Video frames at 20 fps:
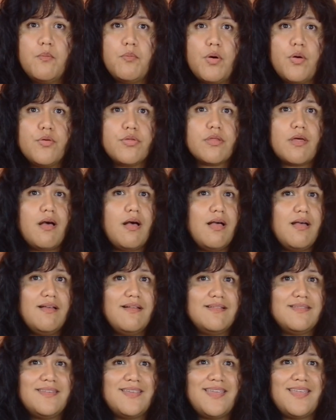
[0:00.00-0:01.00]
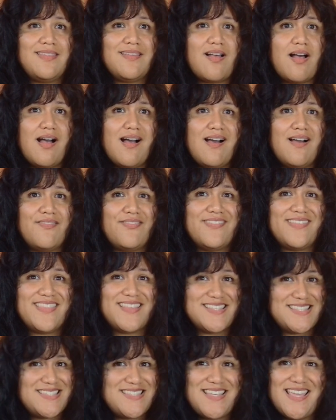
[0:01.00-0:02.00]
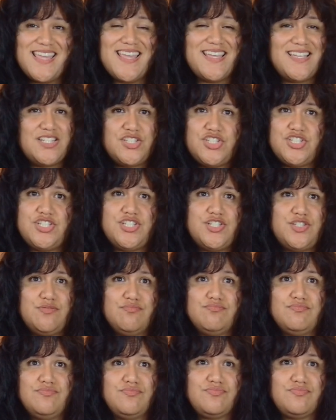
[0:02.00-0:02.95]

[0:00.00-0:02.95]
both on and off the stage.